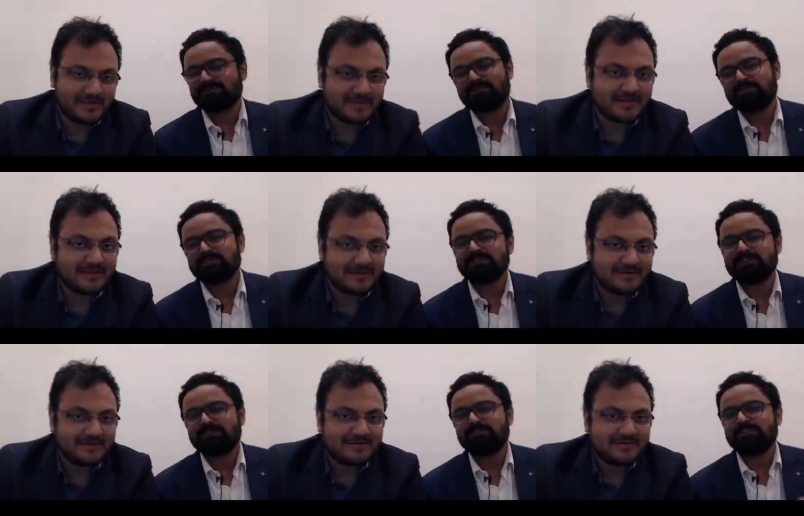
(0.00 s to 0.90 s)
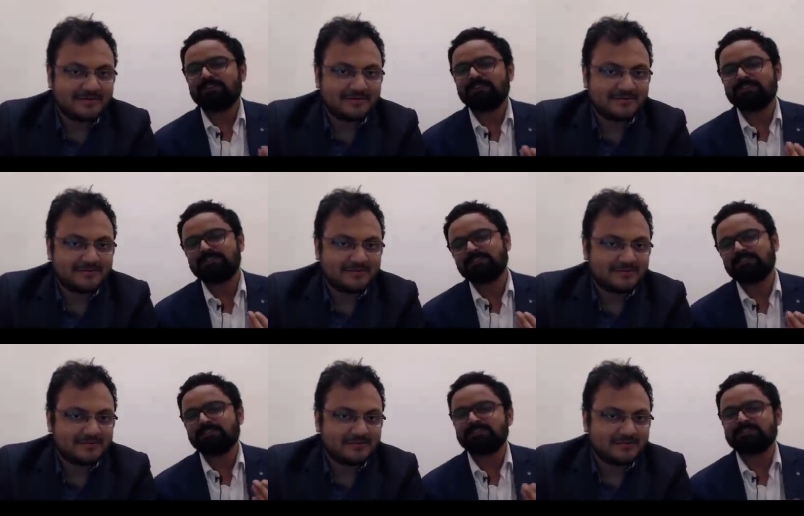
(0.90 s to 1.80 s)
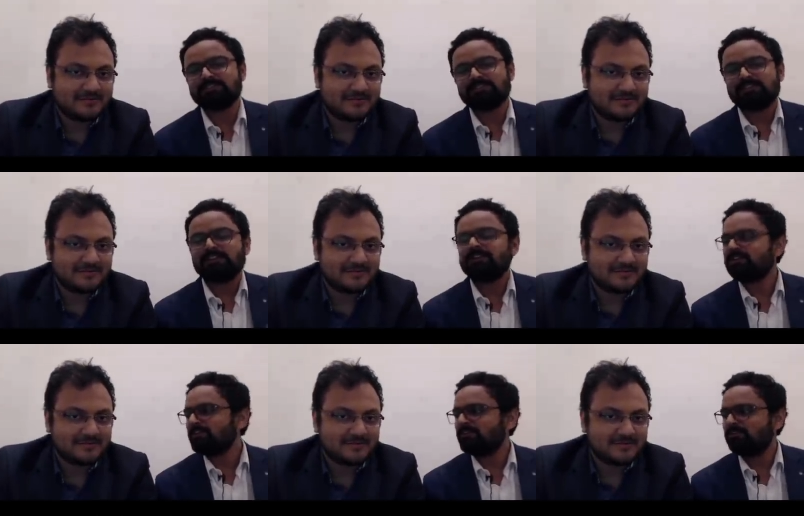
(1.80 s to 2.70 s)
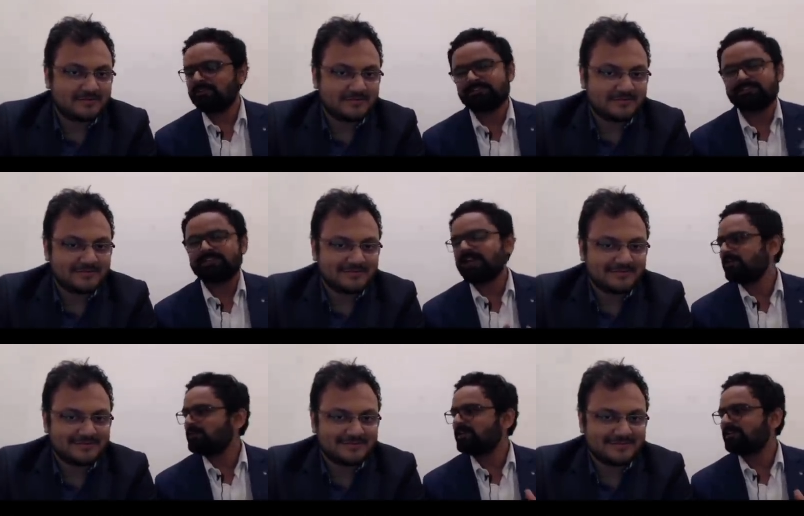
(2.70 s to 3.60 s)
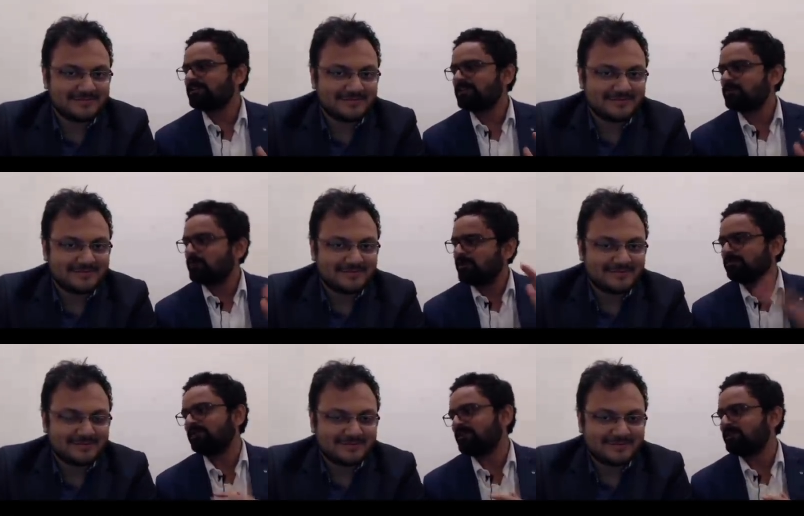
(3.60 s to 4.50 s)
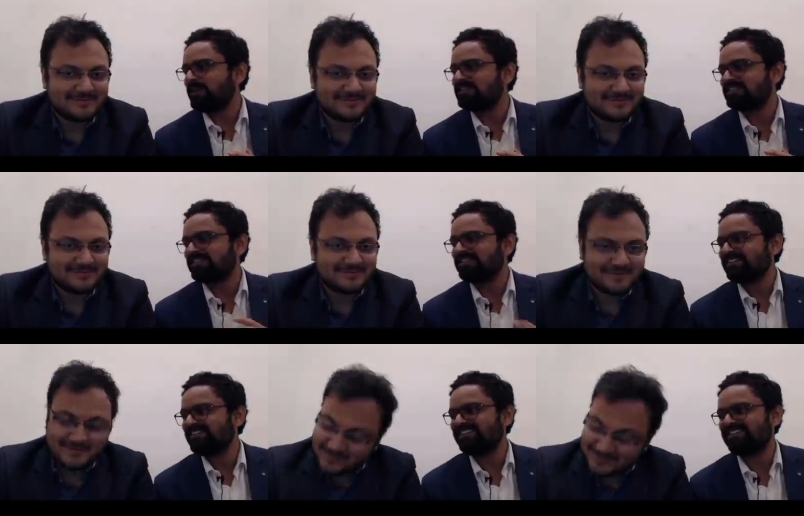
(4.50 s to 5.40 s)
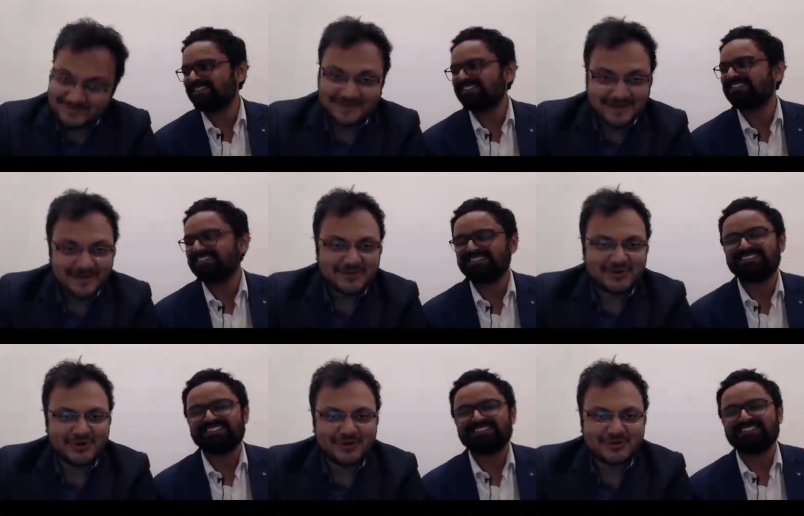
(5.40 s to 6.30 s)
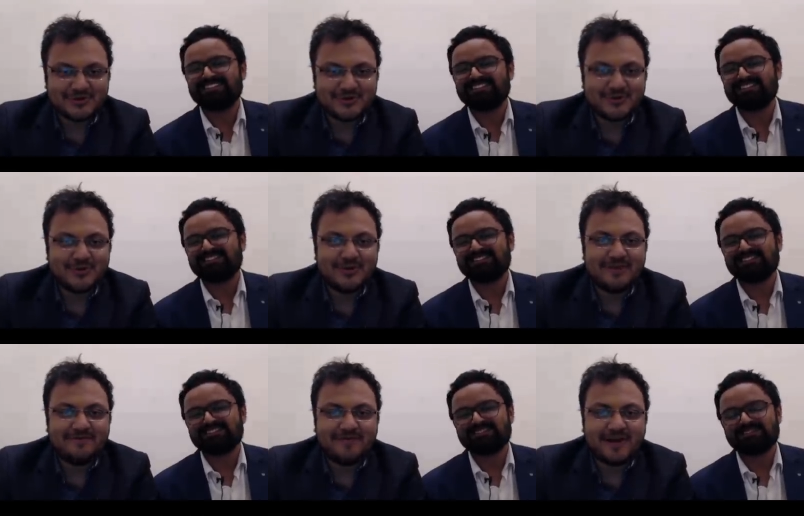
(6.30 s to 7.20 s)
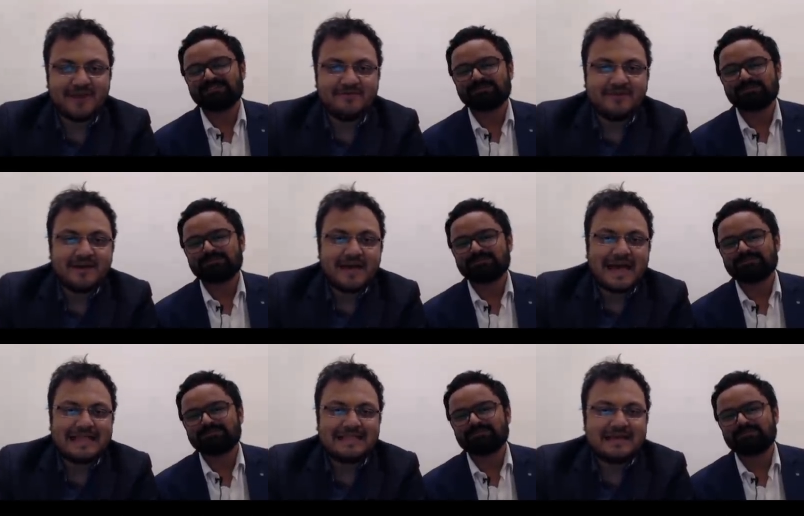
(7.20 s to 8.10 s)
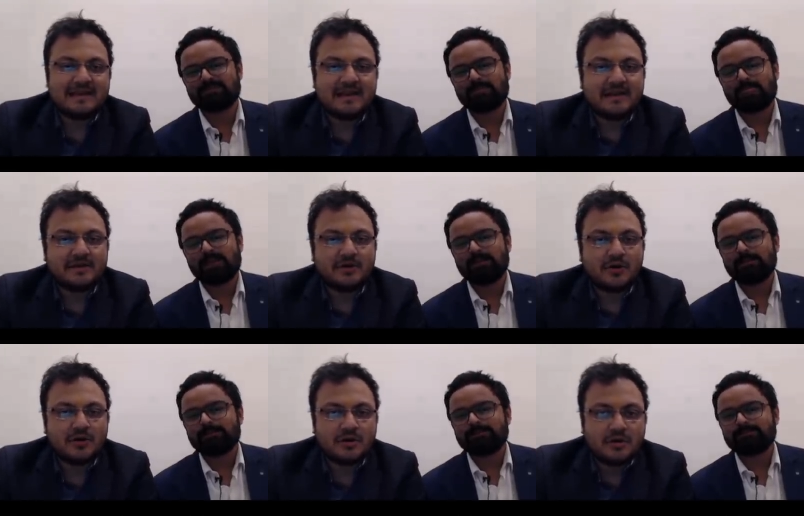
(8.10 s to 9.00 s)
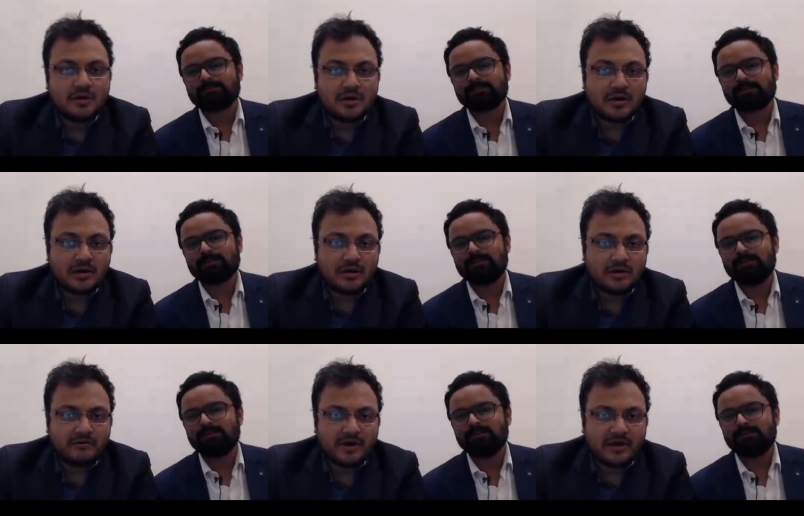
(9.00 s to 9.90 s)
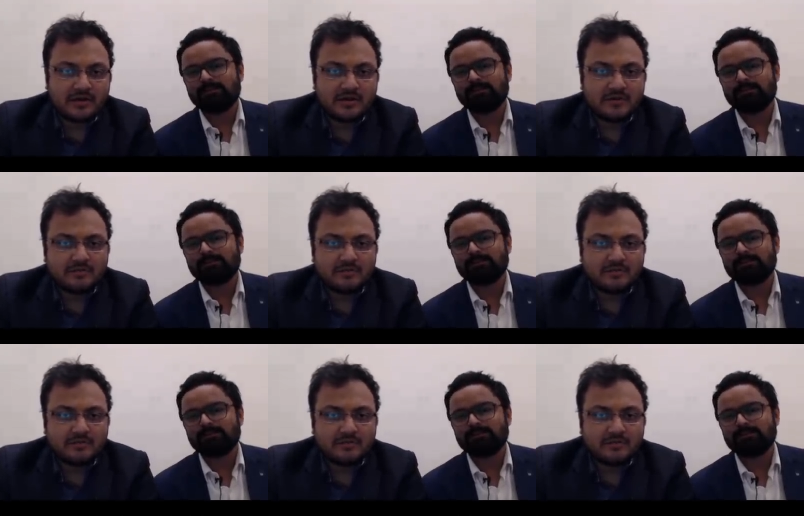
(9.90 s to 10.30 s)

Speaker 1: because everything is. Uh, under control. It's a dynamic equilibrium, I'll say.
Speaker 2: Sure. So you go e5, and then later on, uh, another